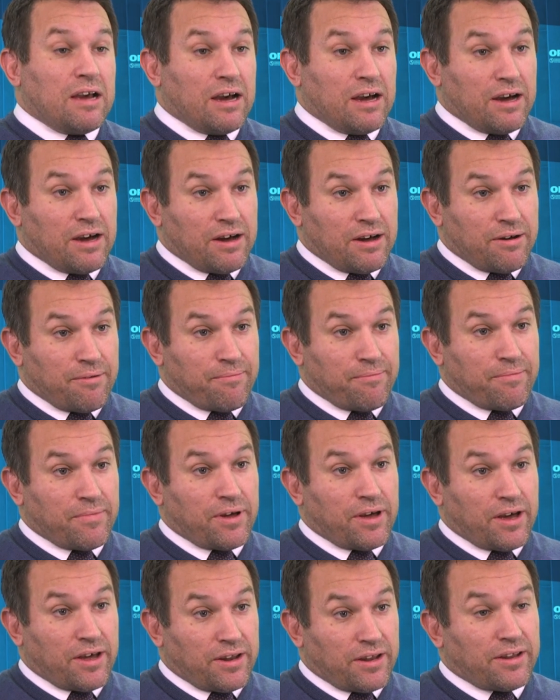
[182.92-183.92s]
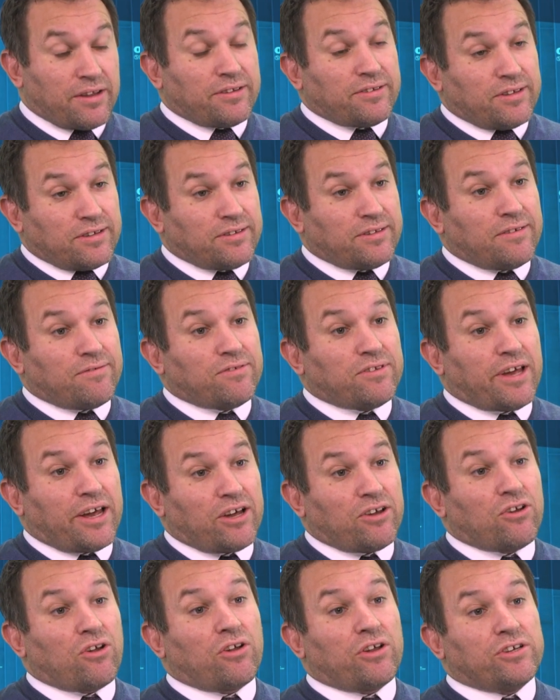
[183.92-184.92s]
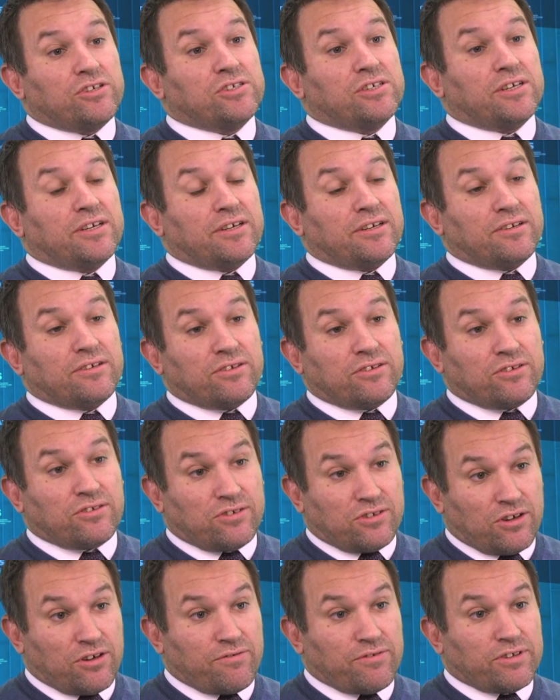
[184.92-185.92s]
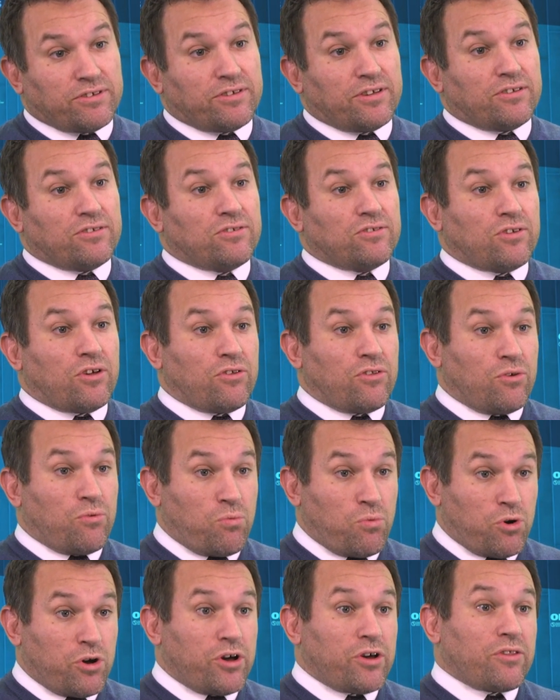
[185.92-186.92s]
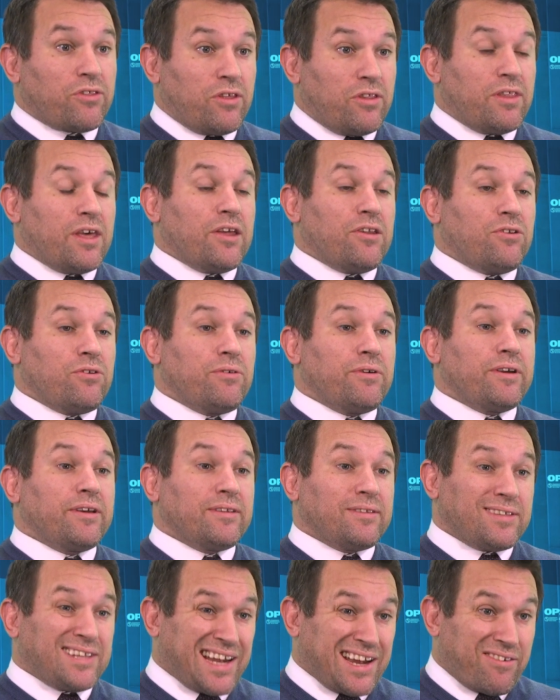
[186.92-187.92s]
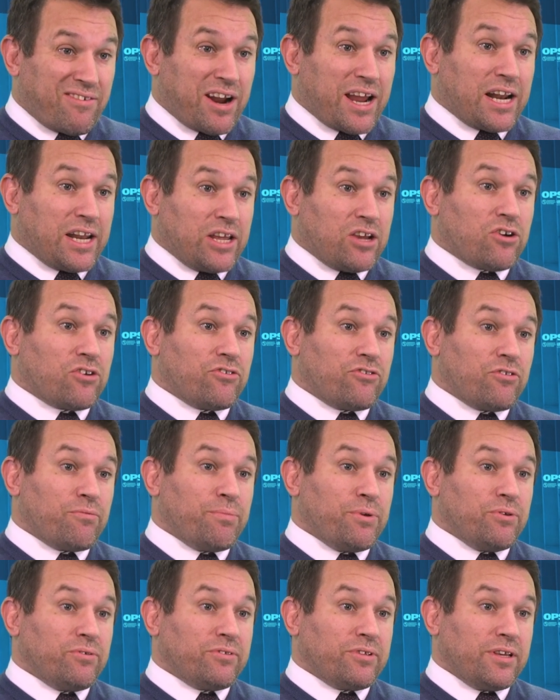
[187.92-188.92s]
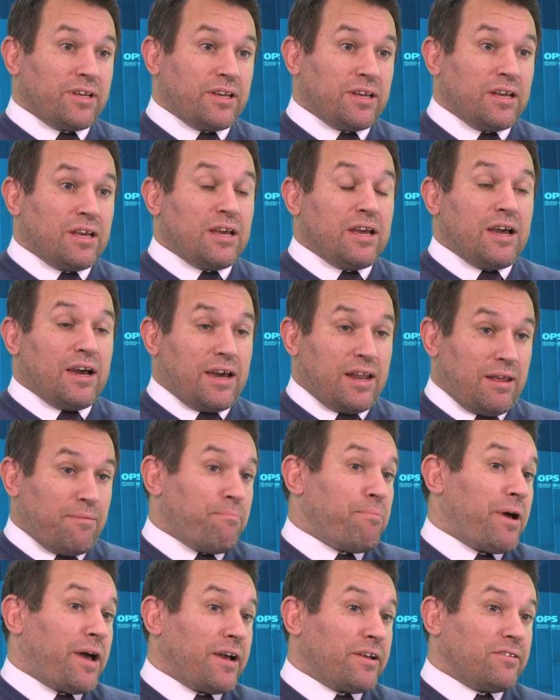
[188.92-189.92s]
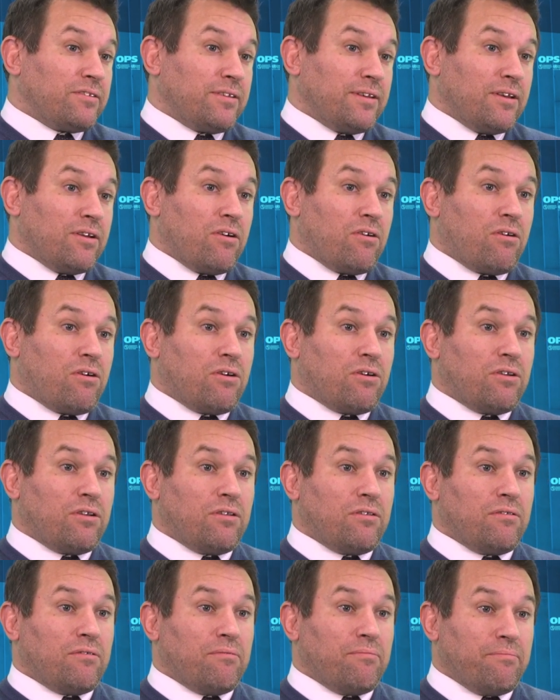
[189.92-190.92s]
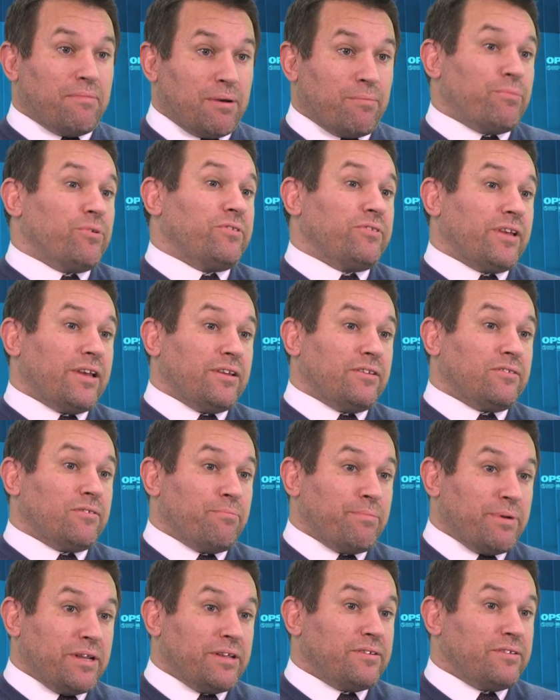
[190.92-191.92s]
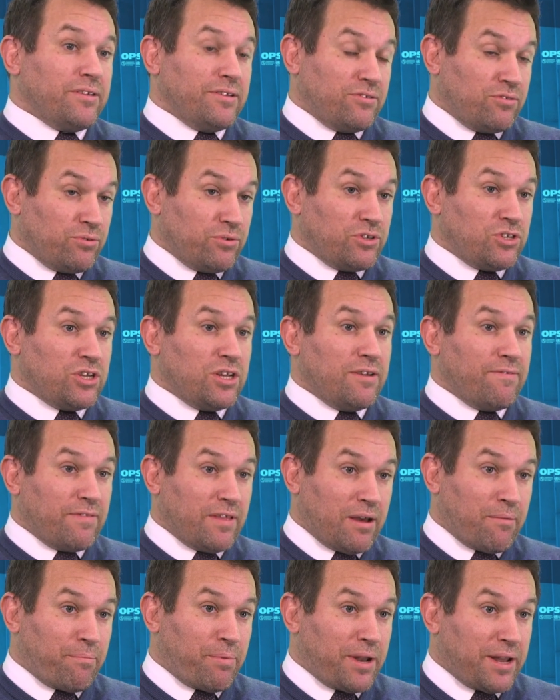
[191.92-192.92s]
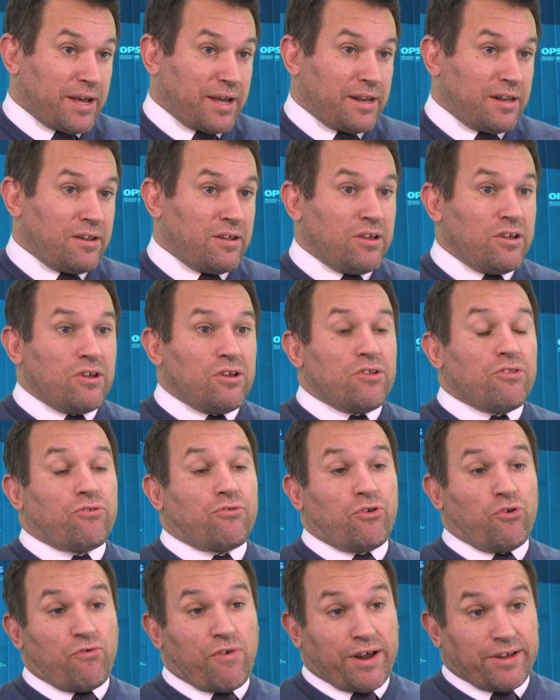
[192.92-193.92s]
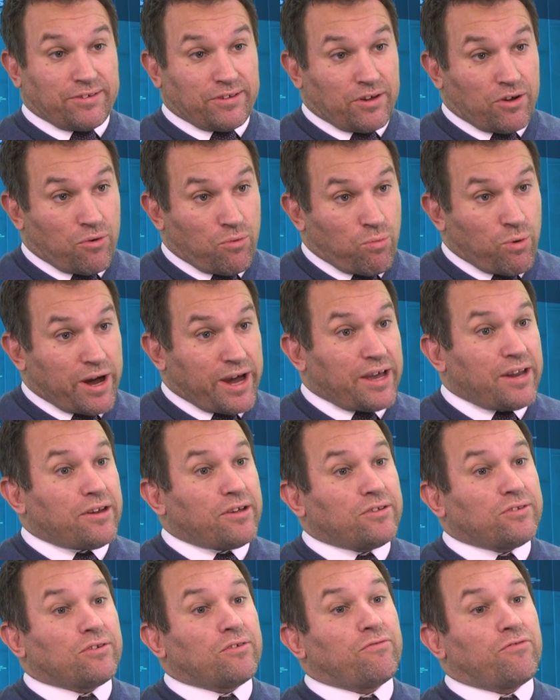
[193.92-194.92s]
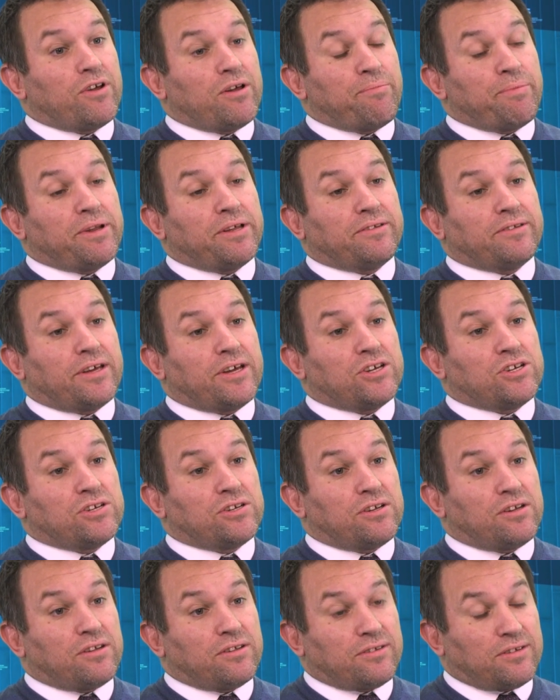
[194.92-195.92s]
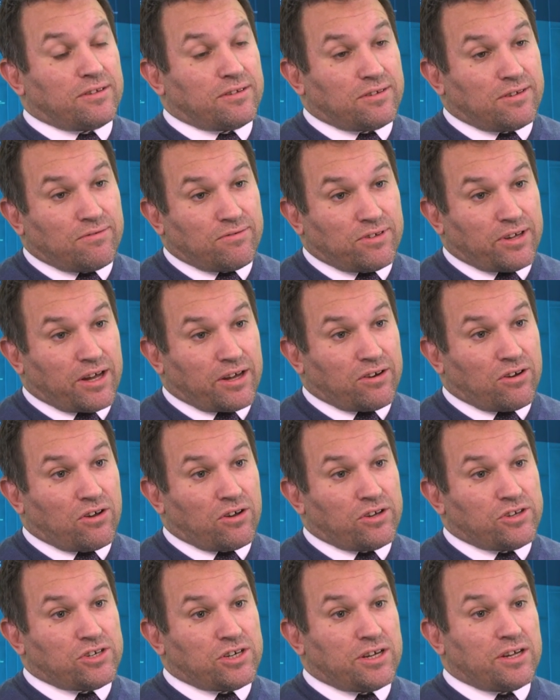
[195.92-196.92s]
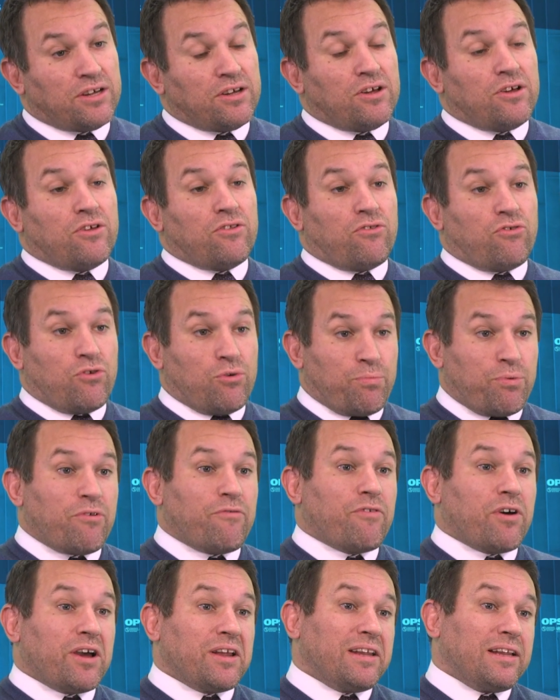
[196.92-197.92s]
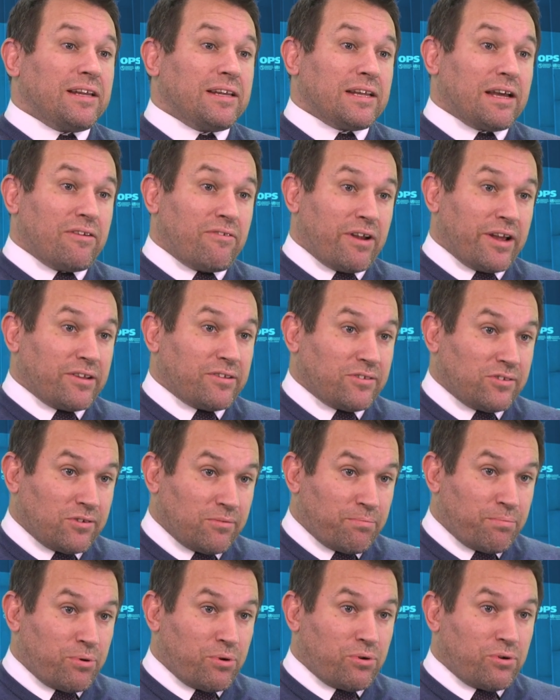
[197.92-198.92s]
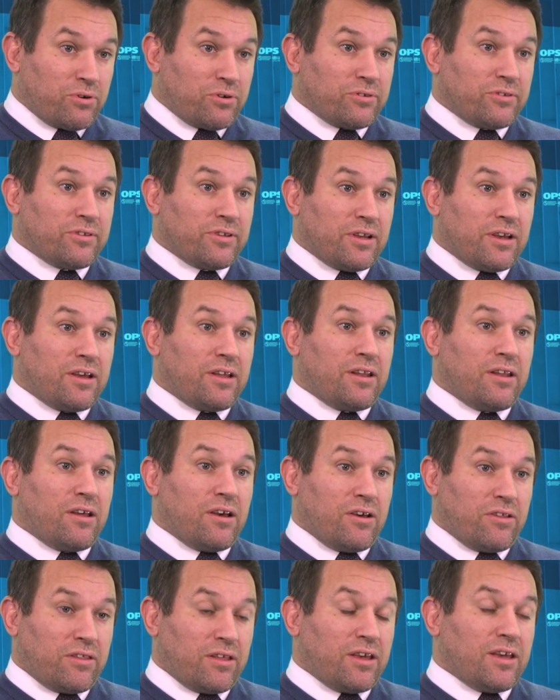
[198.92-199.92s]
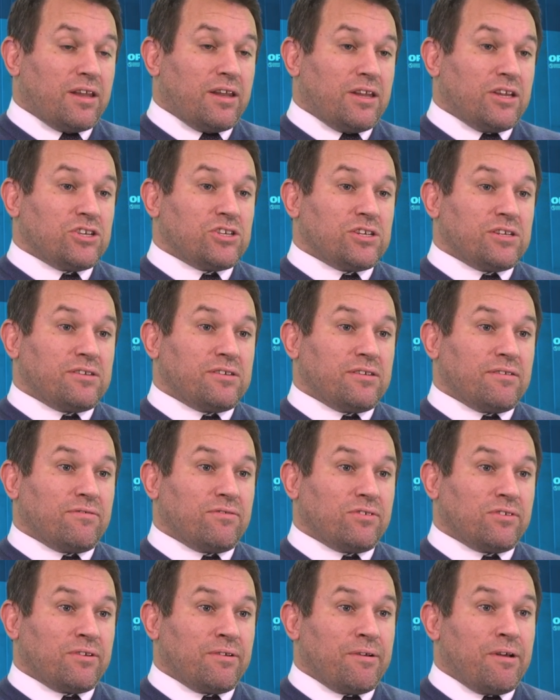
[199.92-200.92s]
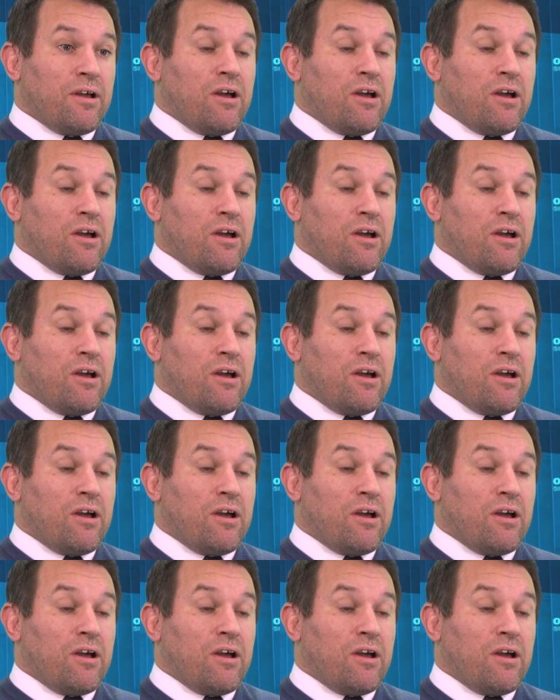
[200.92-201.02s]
and assistive technology services. So the work that they're doing is directly contributing and impacting on member states' ability to achieve that plan through raising awareness of rehabilitation and assistive technology, through providing direct support and other initiatives.